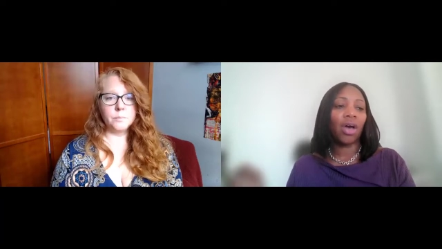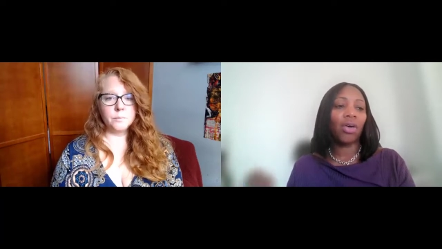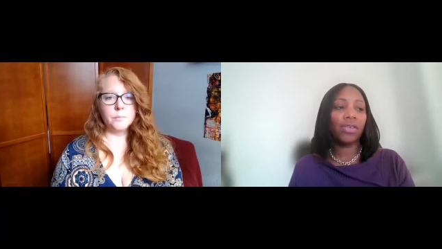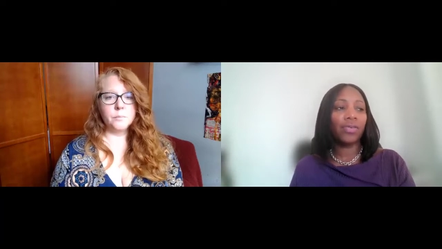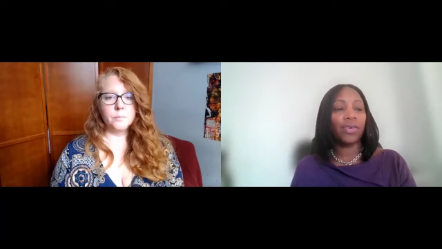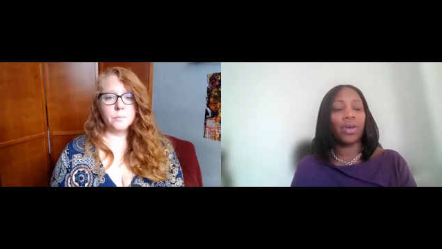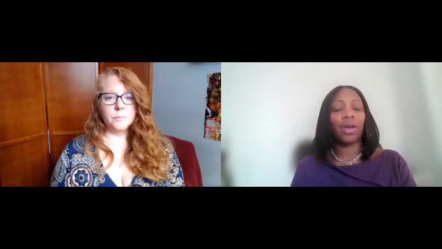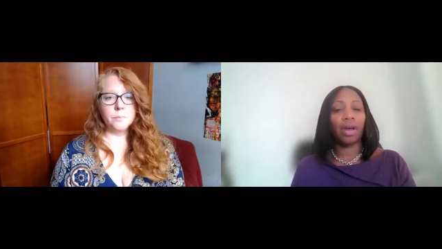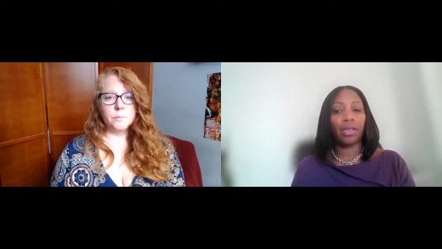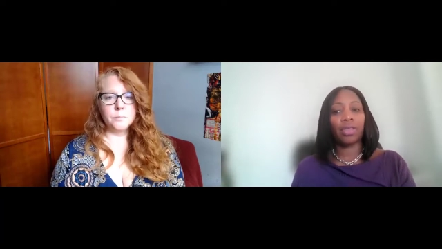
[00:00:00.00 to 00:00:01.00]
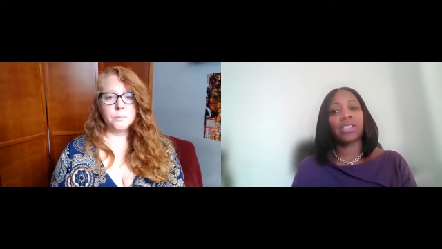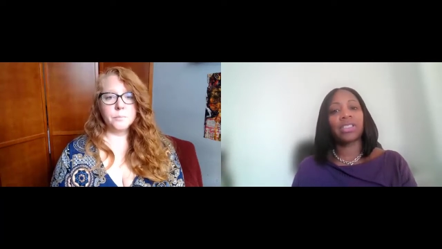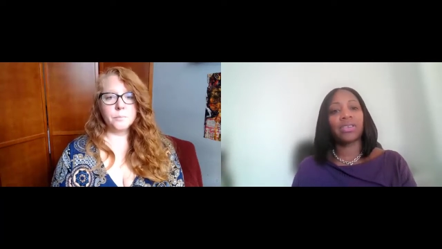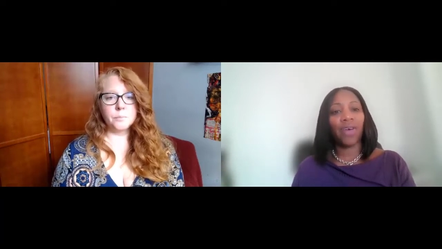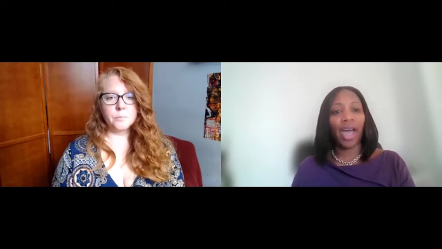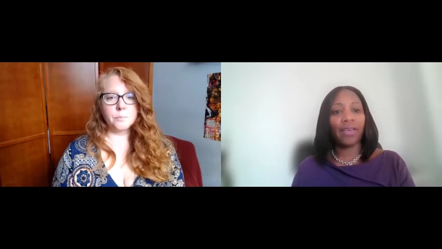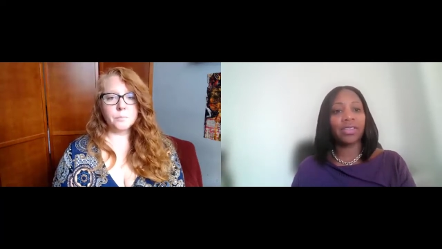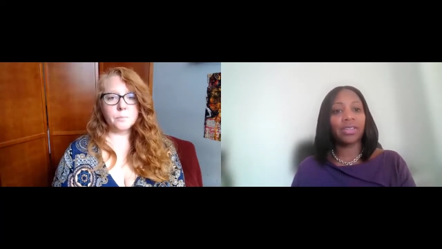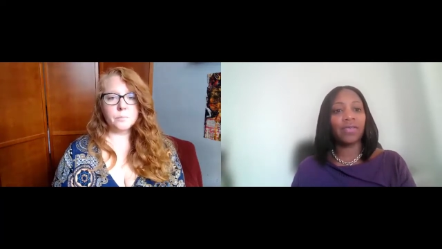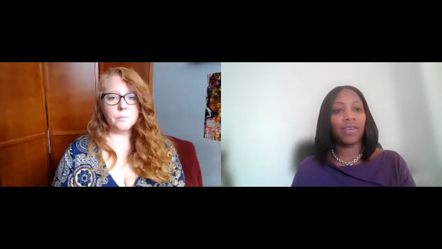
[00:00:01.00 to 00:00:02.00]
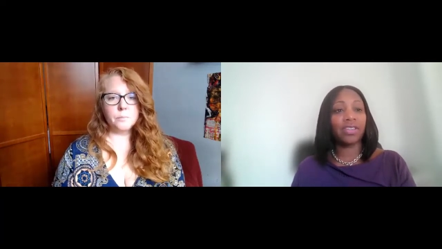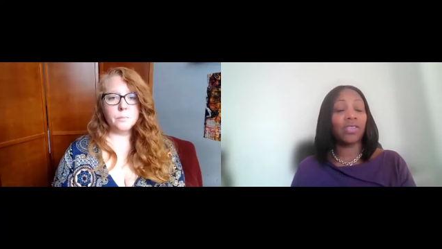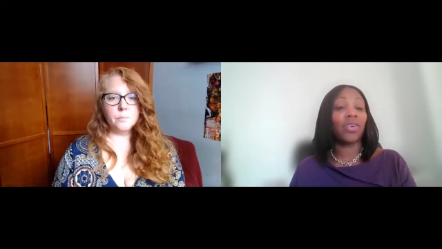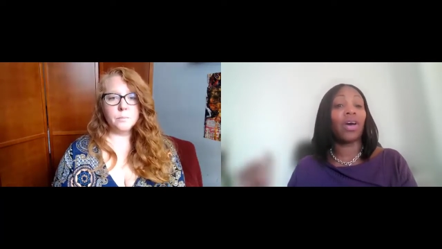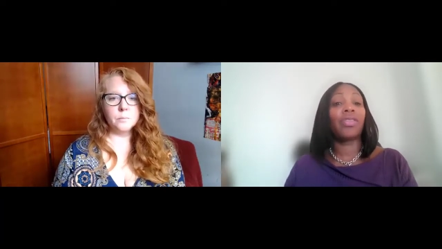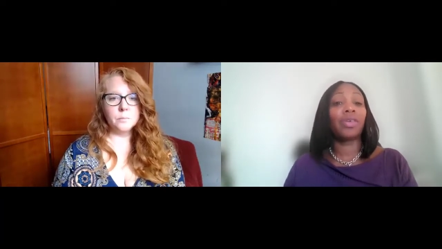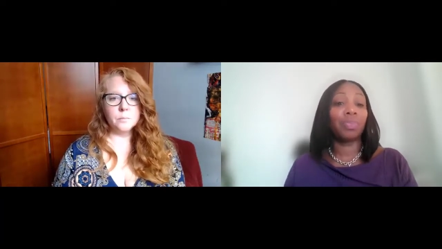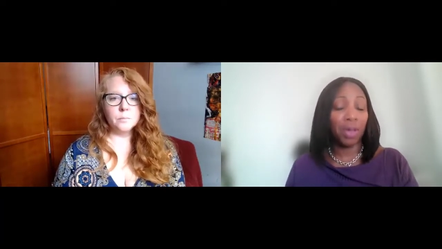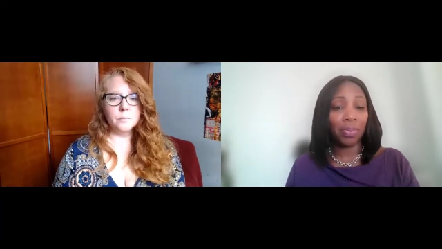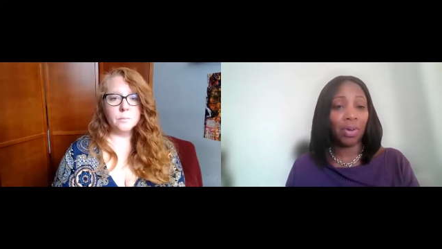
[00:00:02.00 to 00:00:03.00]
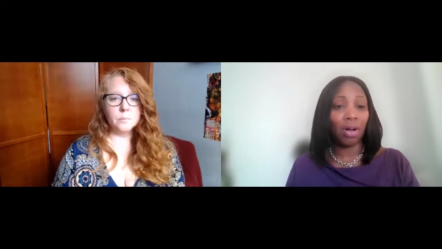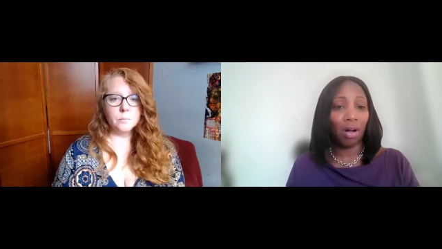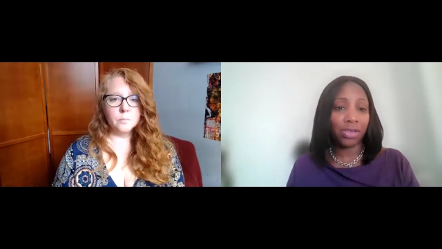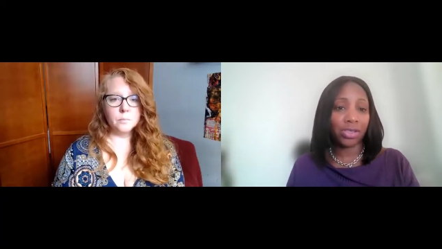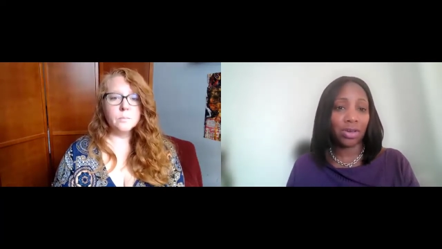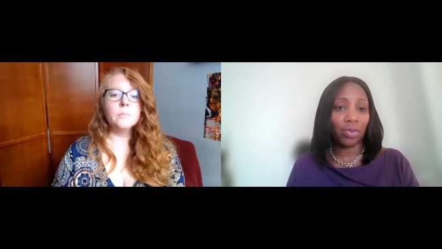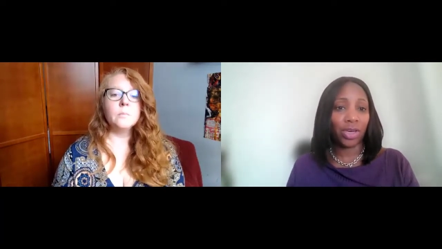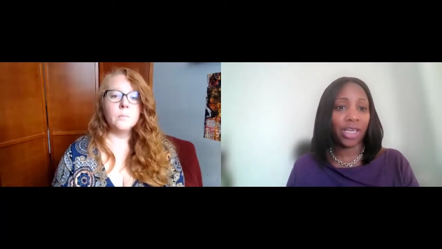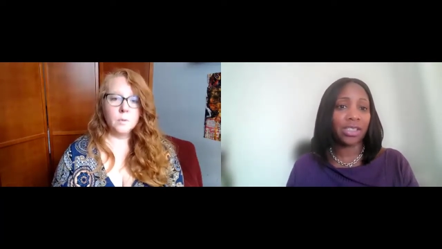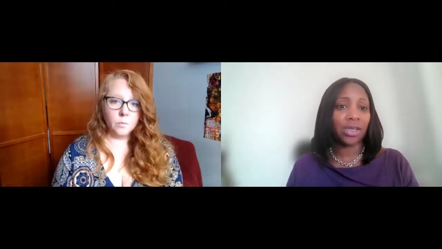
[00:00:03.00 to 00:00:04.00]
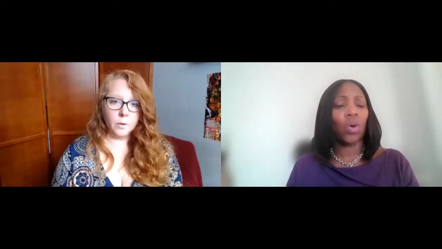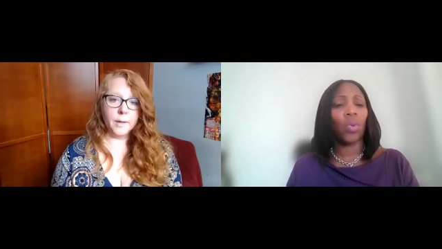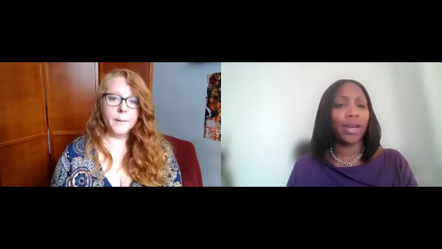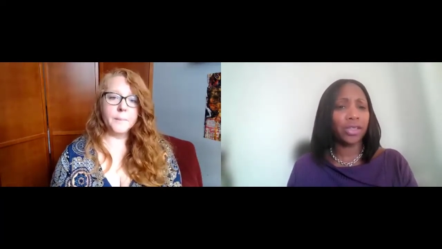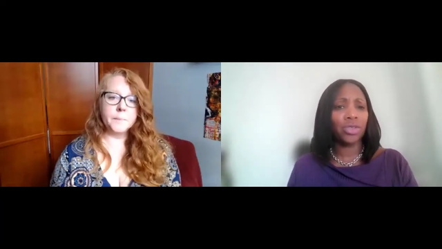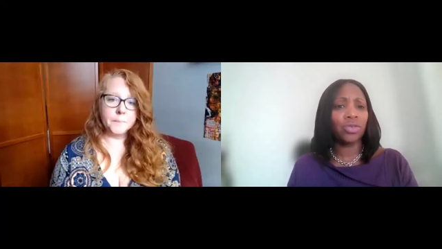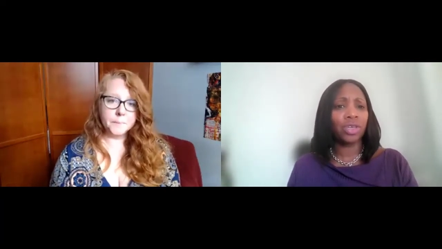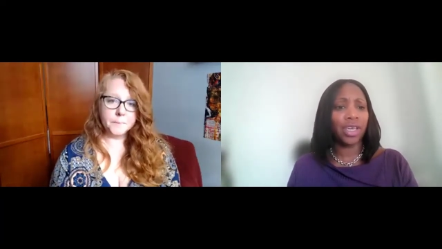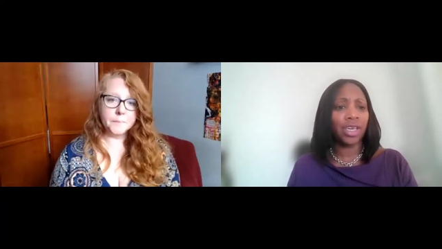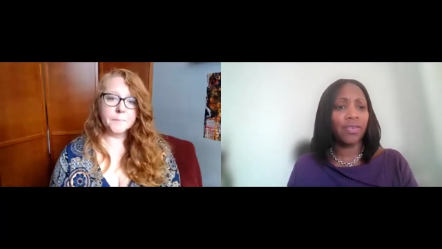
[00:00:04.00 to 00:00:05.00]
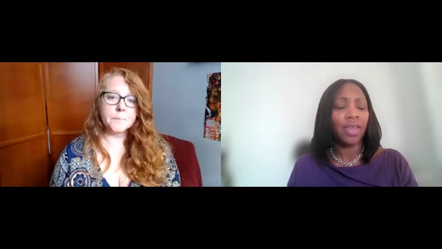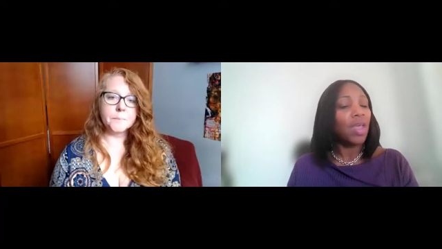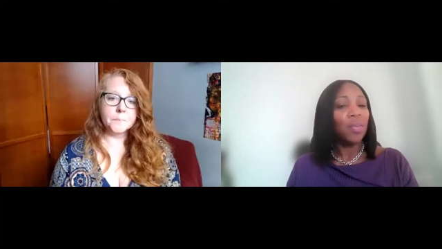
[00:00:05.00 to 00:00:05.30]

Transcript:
Speaker 1: not only for the survivors and the victims, for other people also, when they say, well, why don't you leave?